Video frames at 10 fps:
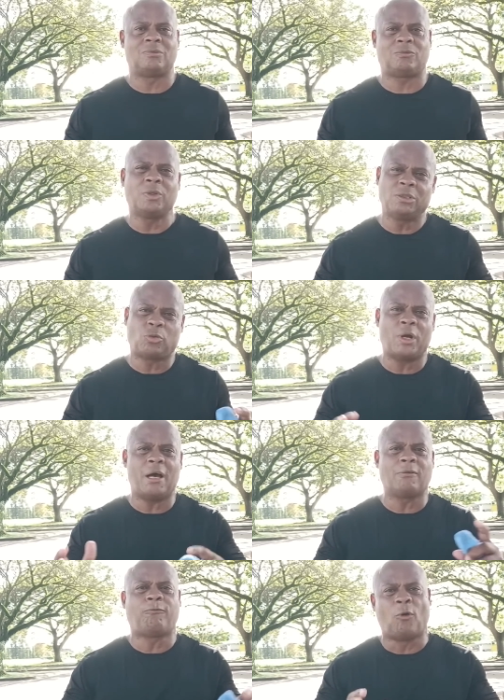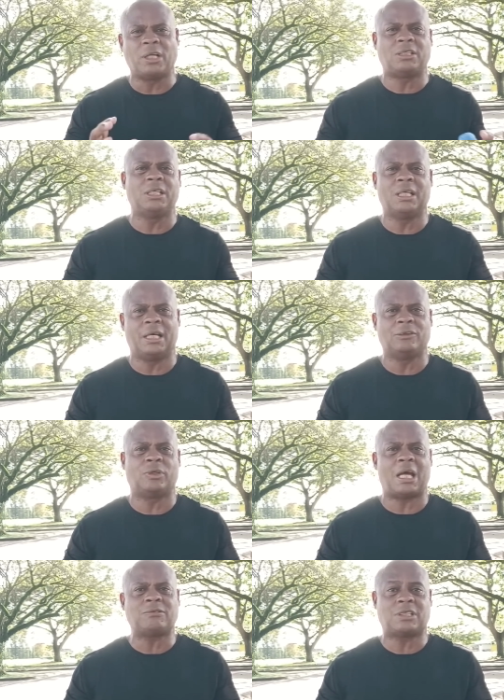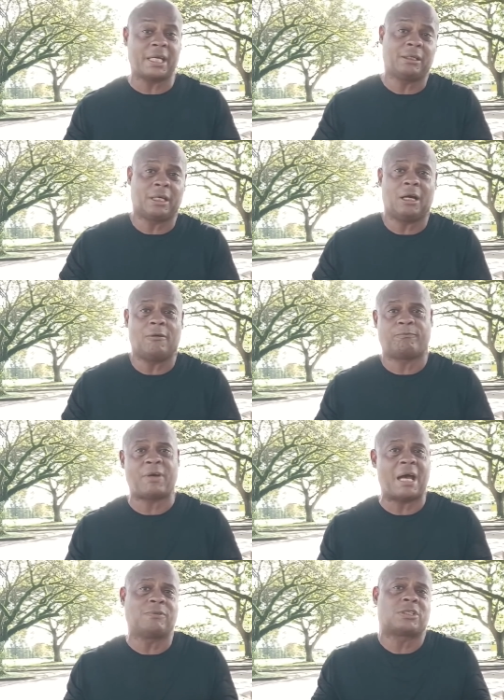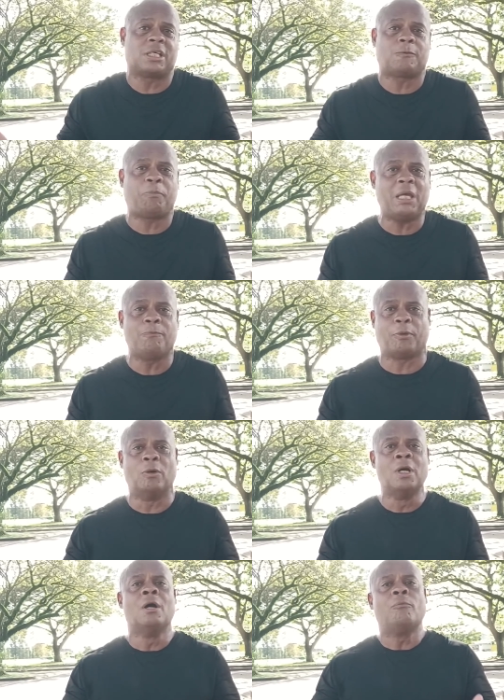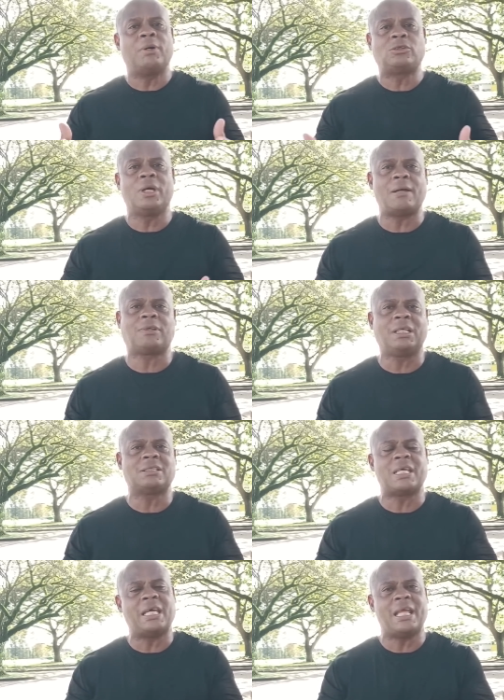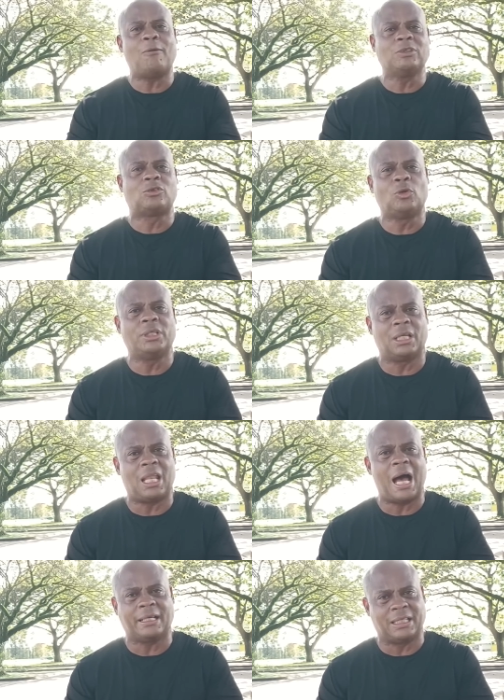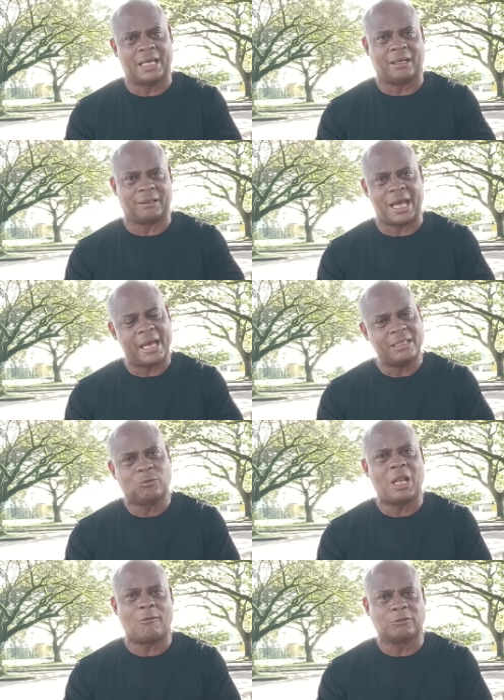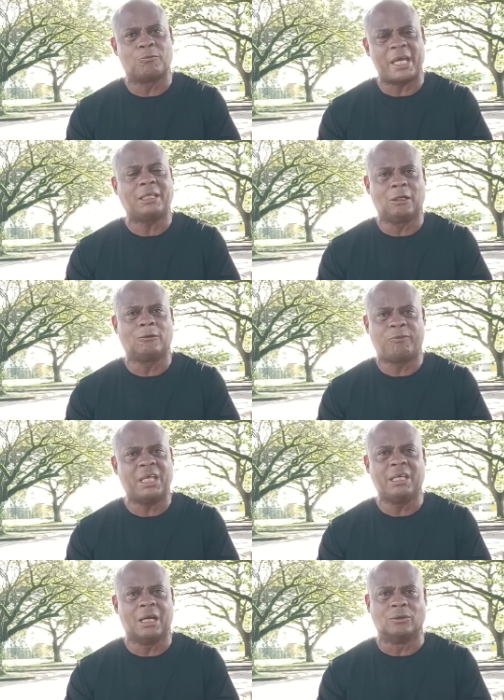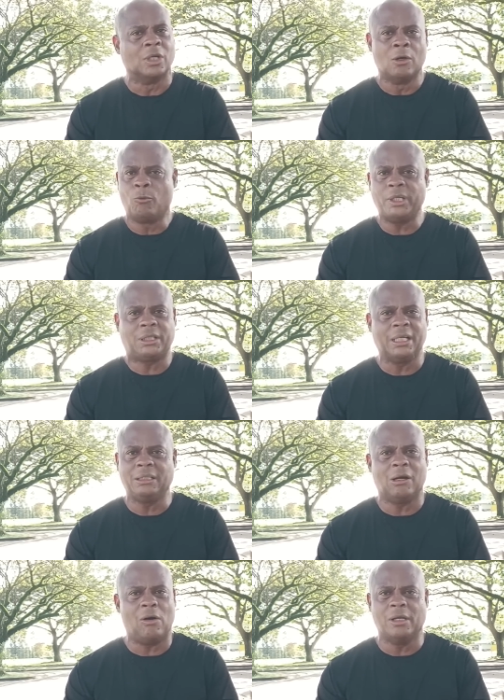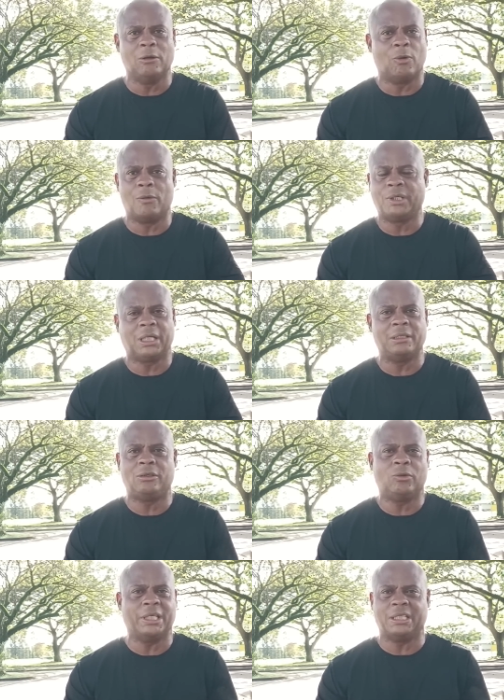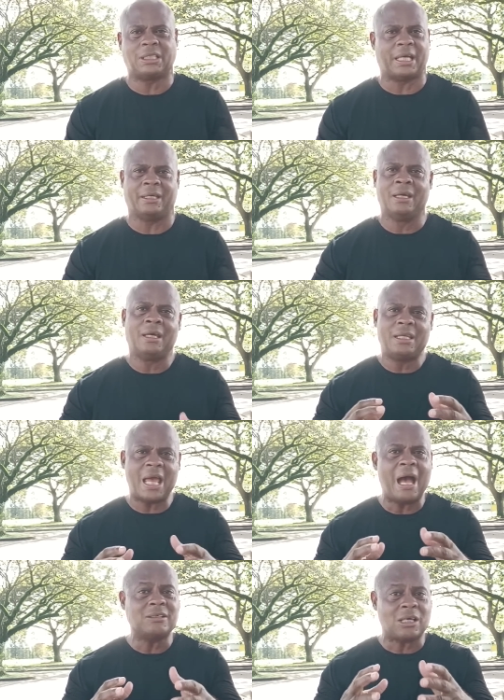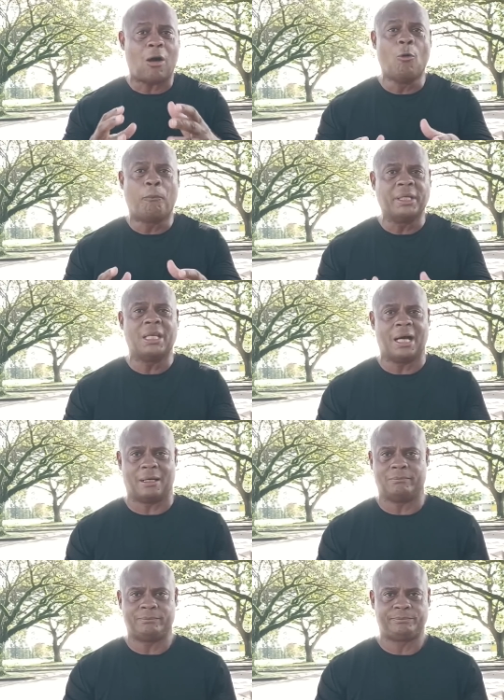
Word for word: between 12 to 1400. I was taking care of five to six people. But you have to understand that was during the lockdown, guys. When I was making those videos, we couldn't go anywhere. We couldn't do anything. Now it's opened up.